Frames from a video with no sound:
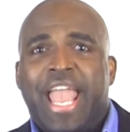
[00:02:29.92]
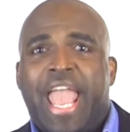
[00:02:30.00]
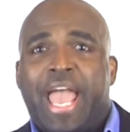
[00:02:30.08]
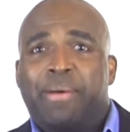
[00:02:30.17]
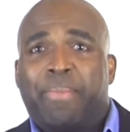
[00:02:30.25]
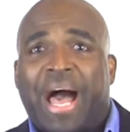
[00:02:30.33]

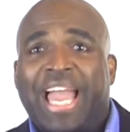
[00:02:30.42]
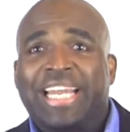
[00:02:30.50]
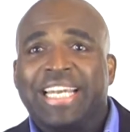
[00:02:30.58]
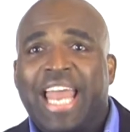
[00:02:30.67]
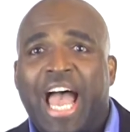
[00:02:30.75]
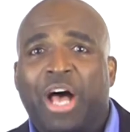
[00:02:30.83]
Am I
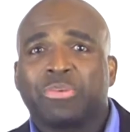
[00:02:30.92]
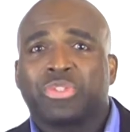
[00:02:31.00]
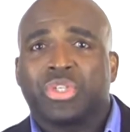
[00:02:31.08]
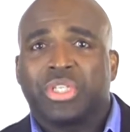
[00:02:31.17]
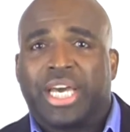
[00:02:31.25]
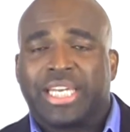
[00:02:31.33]
now
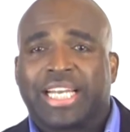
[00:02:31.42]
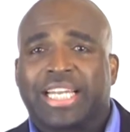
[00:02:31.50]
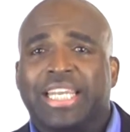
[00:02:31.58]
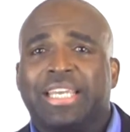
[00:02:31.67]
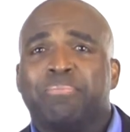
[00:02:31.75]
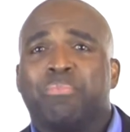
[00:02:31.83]

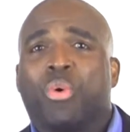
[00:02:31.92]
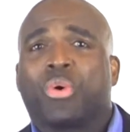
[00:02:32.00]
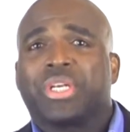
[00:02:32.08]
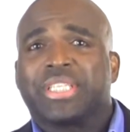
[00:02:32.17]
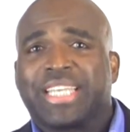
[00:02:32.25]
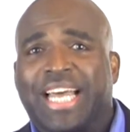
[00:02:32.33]
genetically more
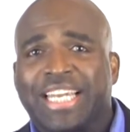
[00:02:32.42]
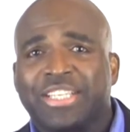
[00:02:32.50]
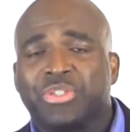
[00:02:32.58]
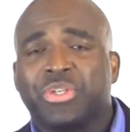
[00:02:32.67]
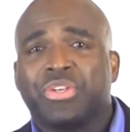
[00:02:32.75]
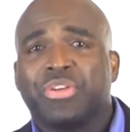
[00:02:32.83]

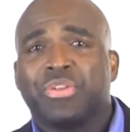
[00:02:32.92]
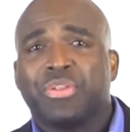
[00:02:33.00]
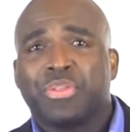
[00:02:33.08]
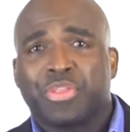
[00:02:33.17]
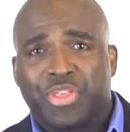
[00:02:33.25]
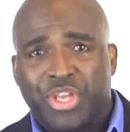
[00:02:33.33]
intelligent
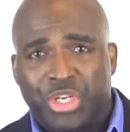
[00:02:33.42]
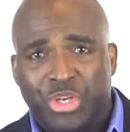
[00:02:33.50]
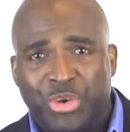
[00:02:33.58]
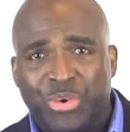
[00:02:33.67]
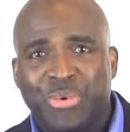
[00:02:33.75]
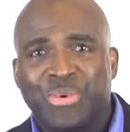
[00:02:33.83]
than
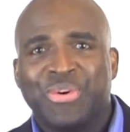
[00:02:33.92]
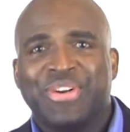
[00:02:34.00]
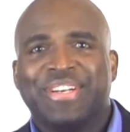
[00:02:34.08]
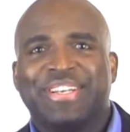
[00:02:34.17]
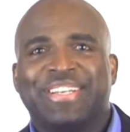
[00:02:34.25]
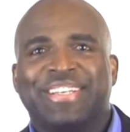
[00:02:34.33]
you?
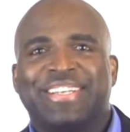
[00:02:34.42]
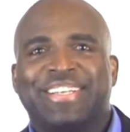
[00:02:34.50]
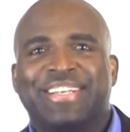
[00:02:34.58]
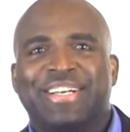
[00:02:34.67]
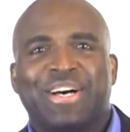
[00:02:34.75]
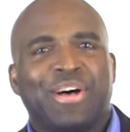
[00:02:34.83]

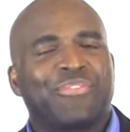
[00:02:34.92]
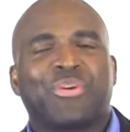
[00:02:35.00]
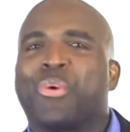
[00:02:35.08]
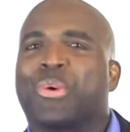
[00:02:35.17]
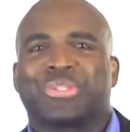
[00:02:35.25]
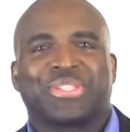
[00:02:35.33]
Of
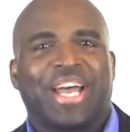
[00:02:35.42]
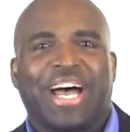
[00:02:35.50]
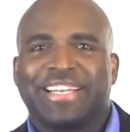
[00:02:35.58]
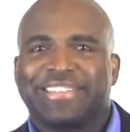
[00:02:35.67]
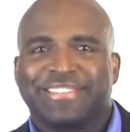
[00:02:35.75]
course not.